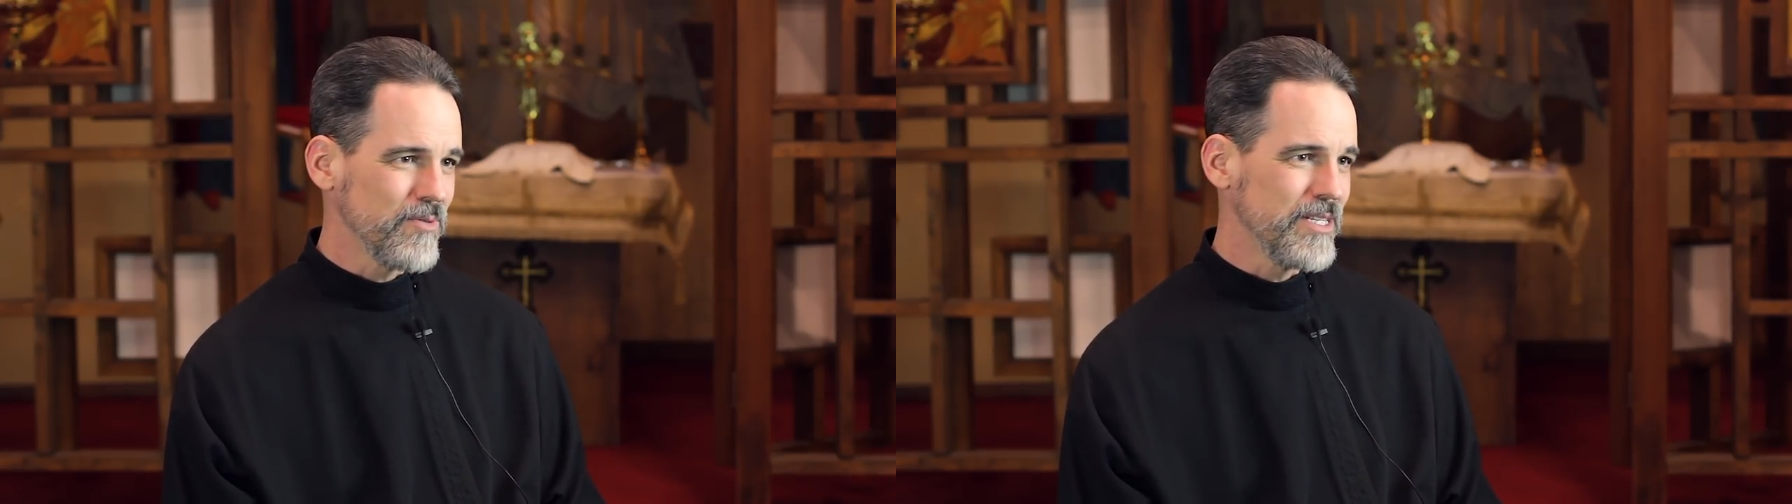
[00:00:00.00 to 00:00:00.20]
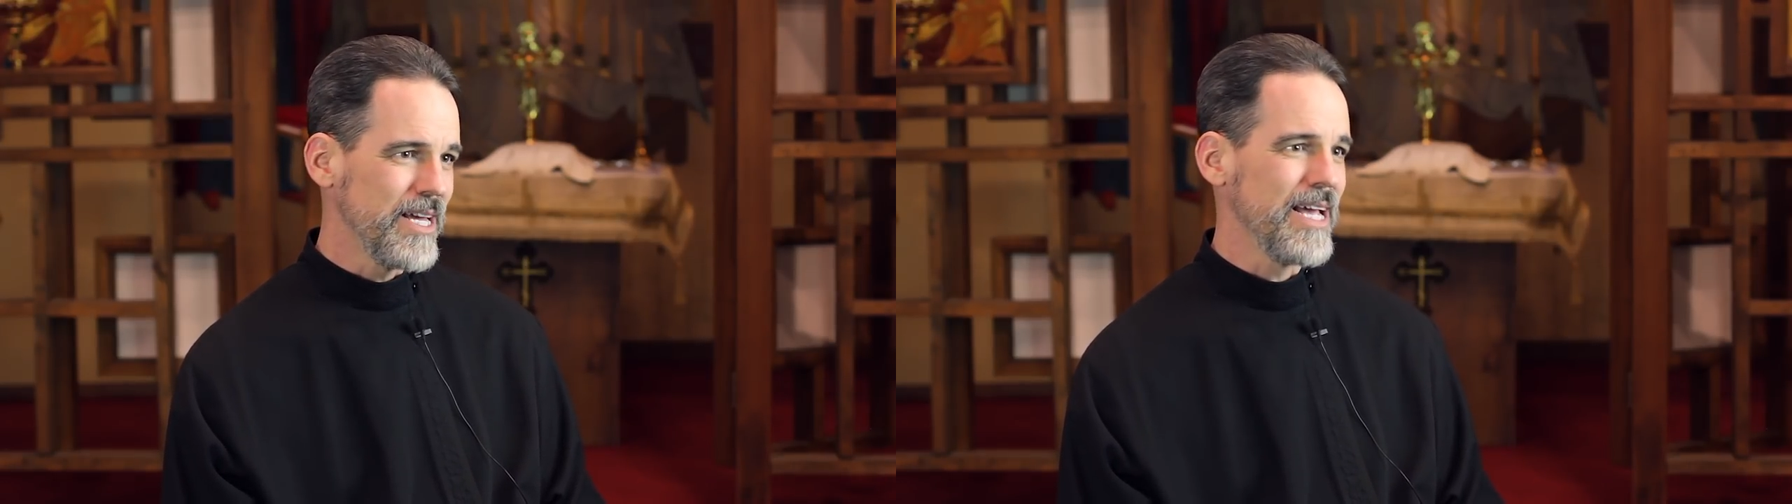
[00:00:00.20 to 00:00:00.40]

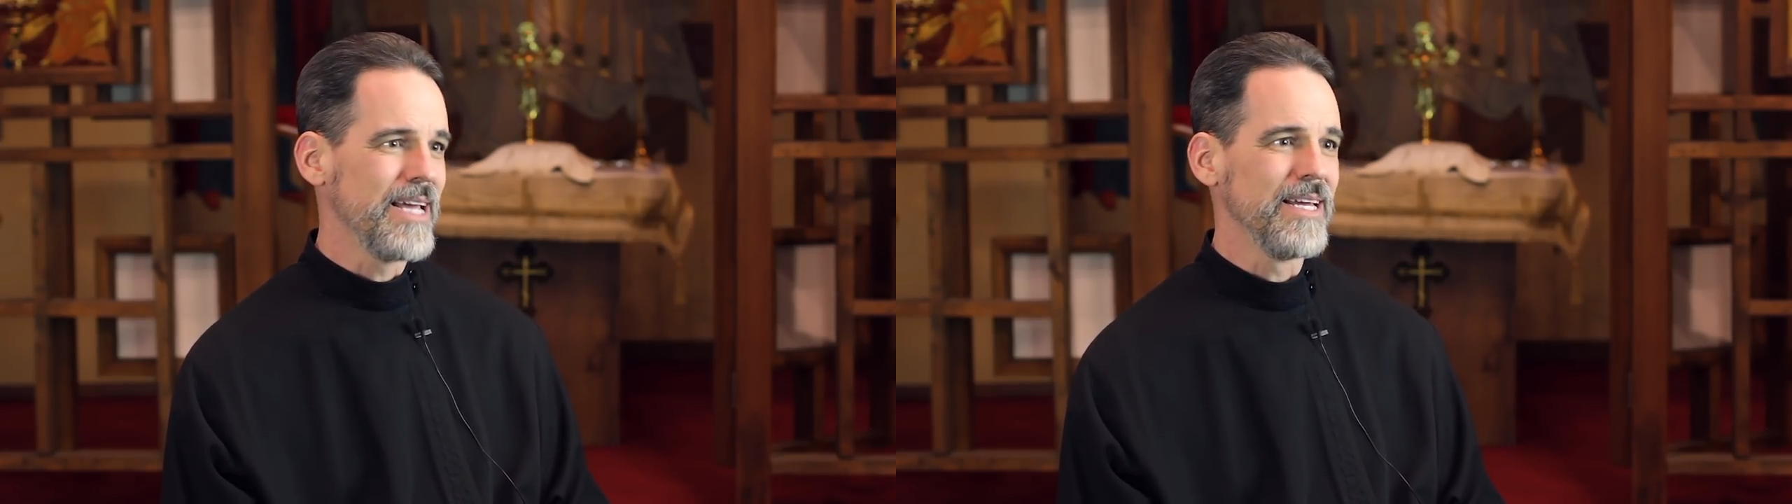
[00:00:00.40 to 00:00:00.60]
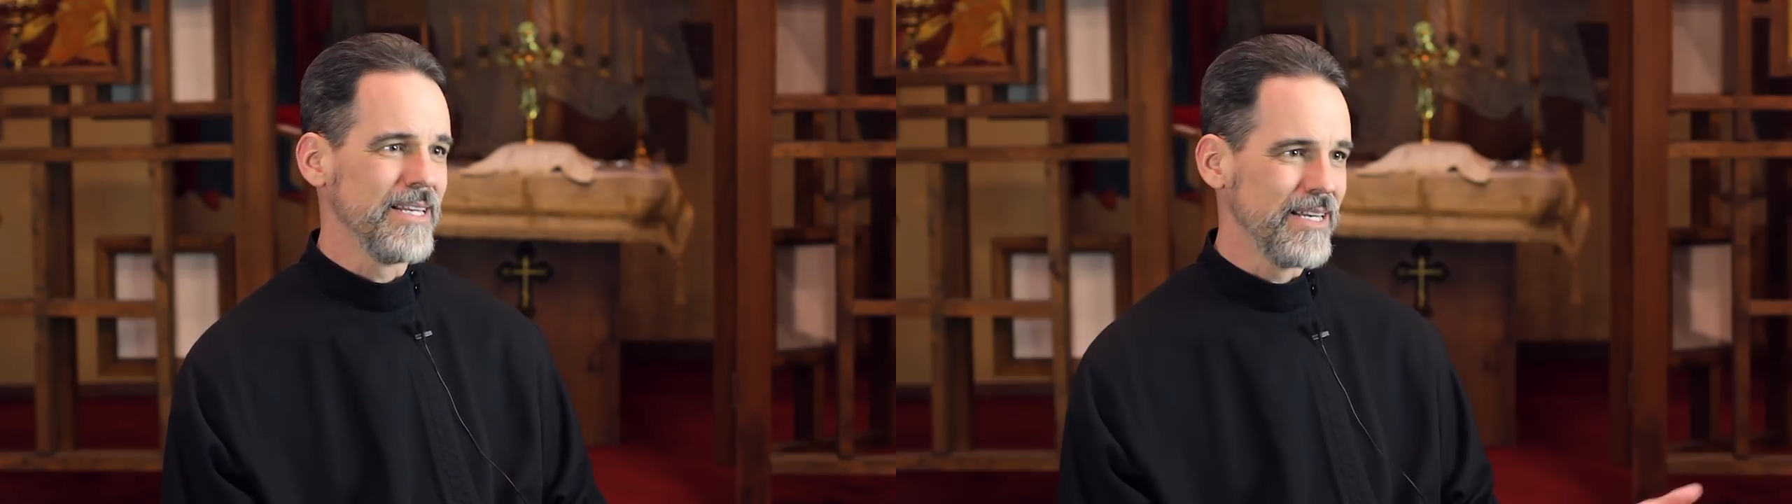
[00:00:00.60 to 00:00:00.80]
one day
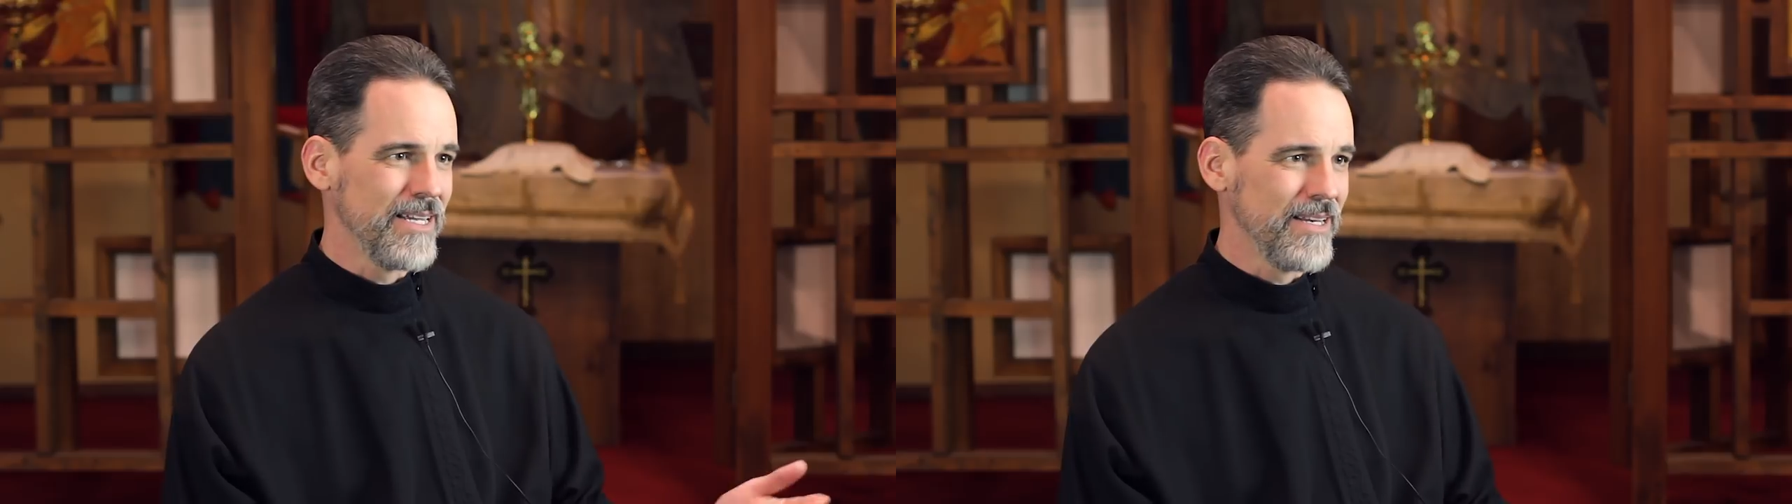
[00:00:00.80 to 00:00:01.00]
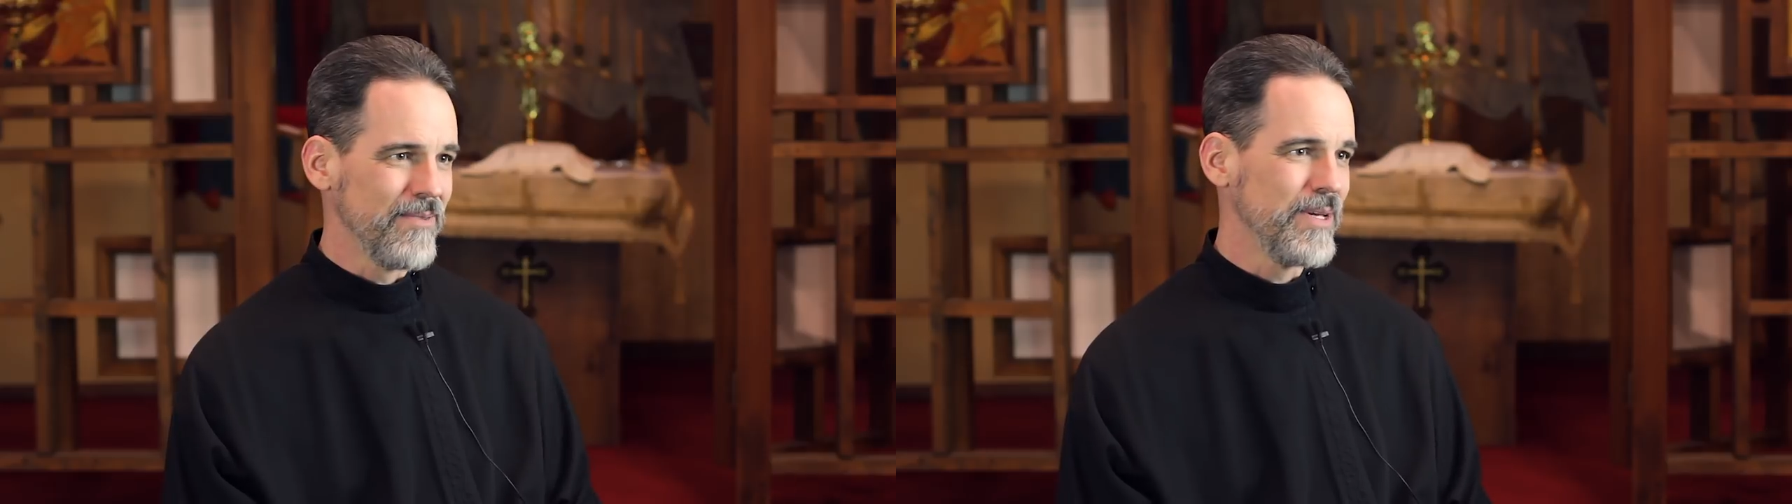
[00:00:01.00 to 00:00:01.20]

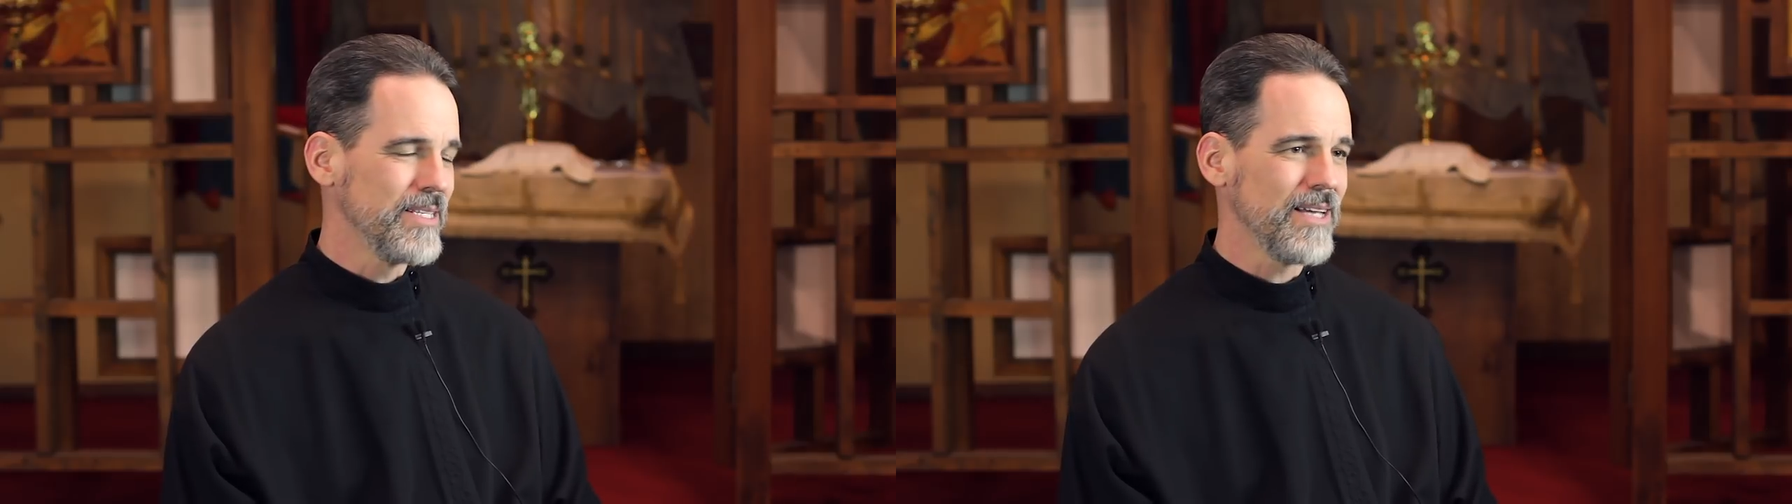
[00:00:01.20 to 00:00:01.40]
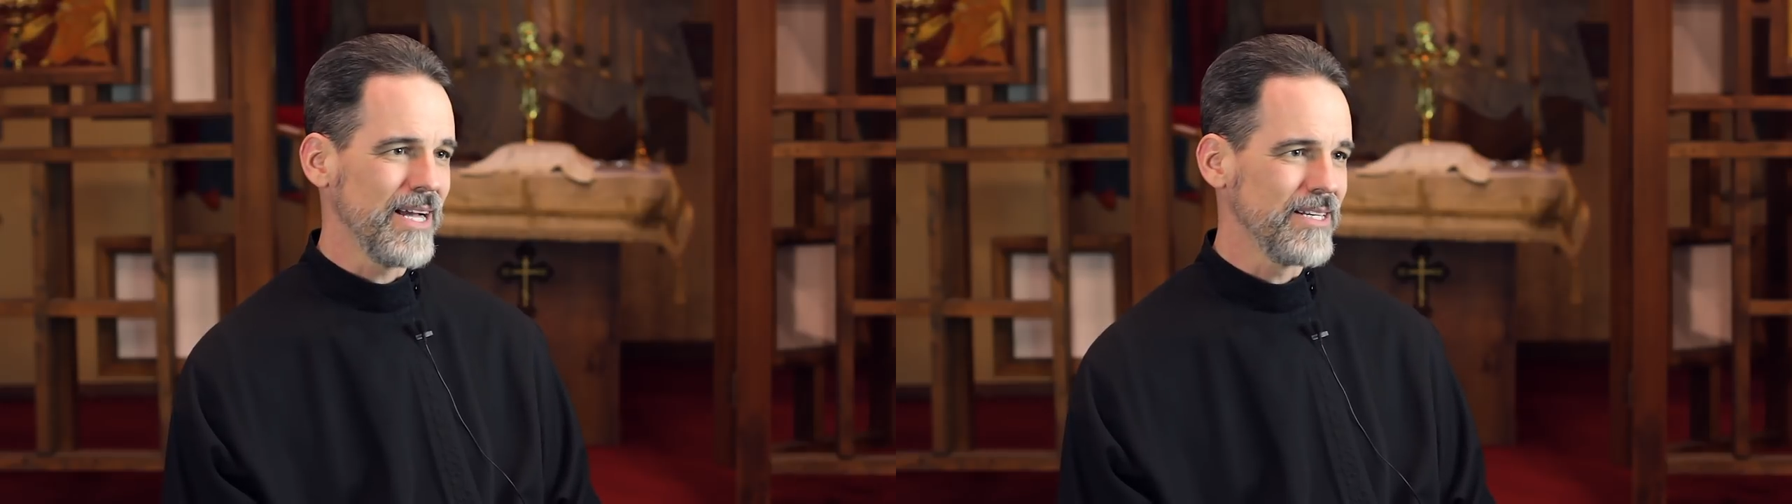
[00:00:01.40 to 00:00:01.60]
and be
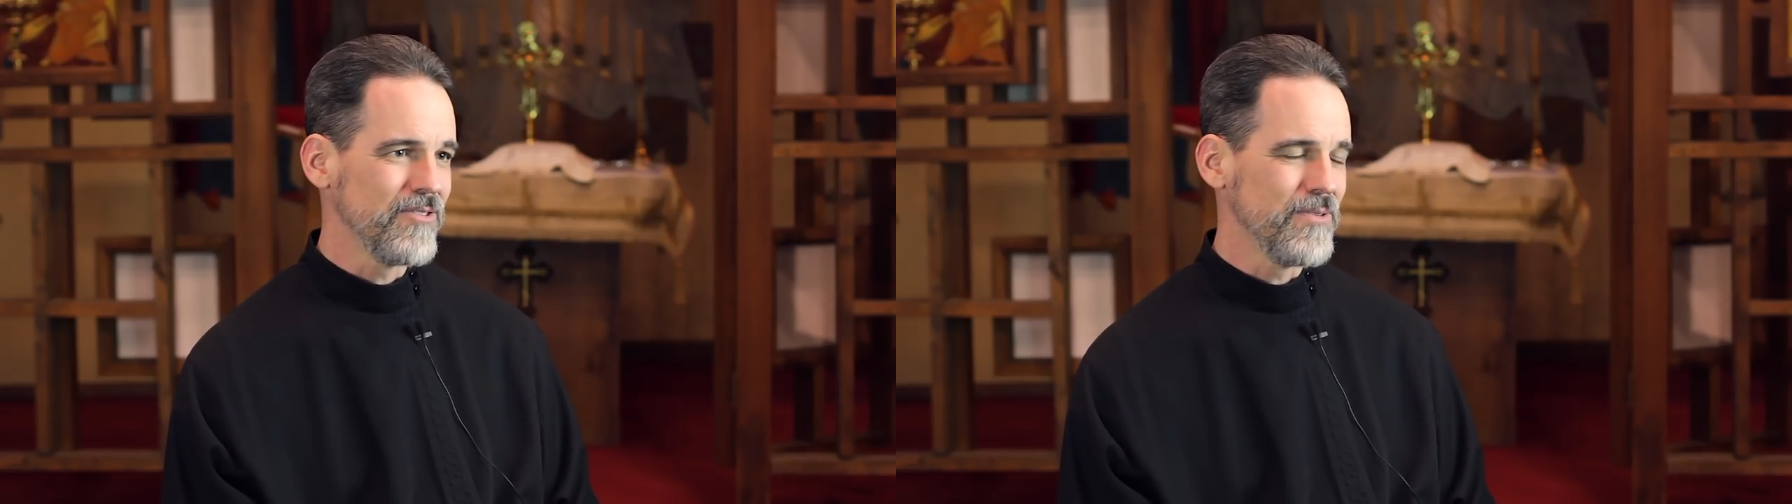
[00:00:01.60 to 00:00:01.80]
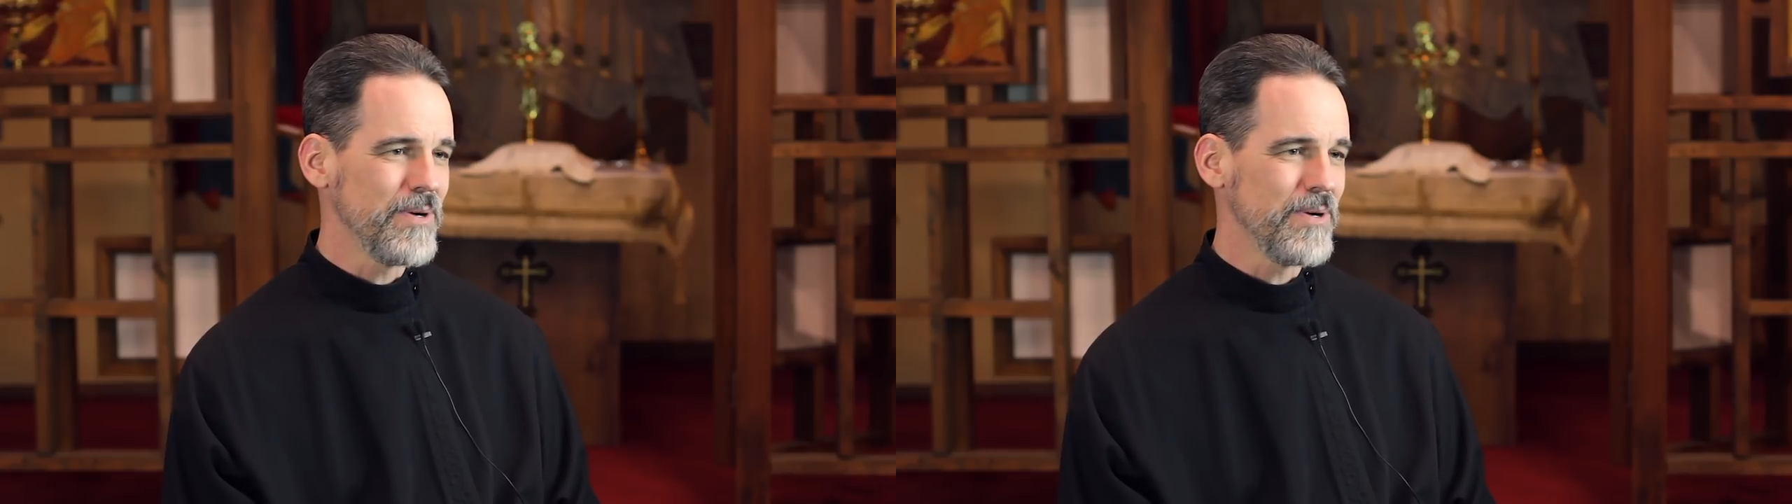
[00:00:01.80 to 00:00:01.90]
assigned to a